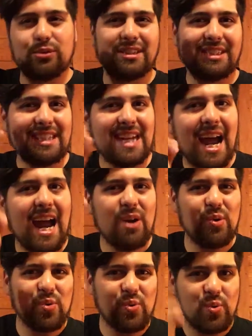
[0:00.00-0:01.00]
Not
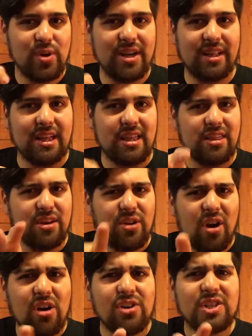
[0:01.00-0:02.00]
really. There
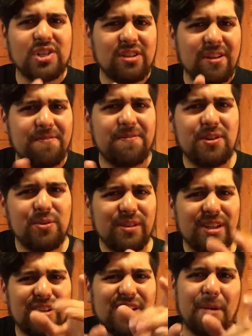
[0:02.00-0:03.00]
are still a few
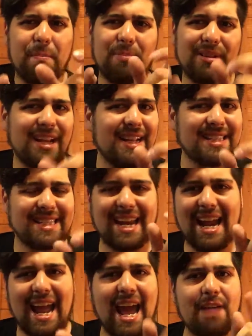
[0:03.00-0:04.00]
little complaints that
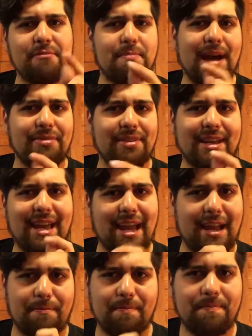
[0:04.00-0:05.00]
I have about the
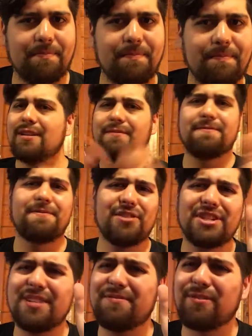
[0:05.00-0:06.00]
game.
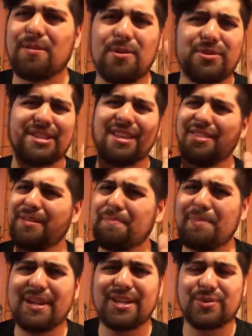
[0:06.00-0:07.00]
First and foremost, the
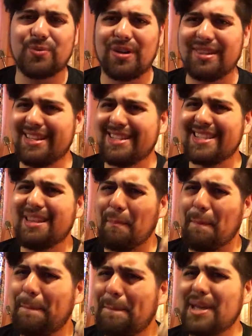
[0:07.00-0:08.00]
biggest one. This is the
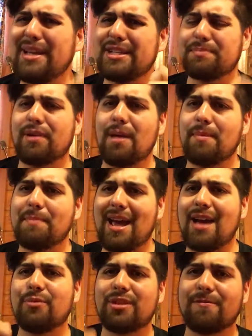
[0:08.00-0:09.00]
biggest problem I
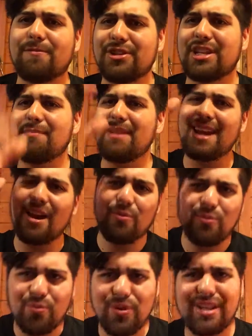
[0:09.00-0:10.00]
had with the first game, and I
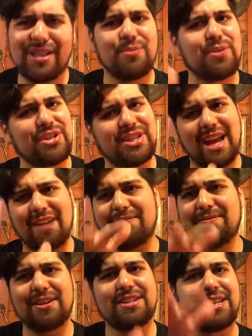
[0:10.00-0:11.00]
really wish they had
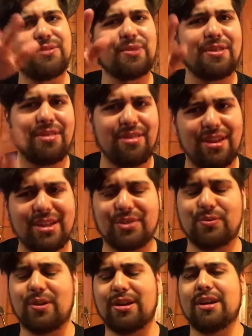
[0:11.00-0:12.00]
fixed it with
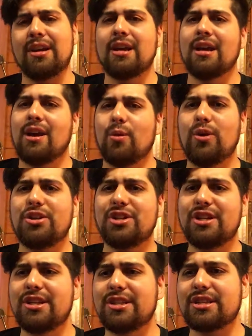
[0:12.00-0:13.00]
this one,
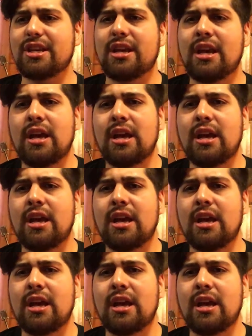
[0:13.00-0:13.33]
which is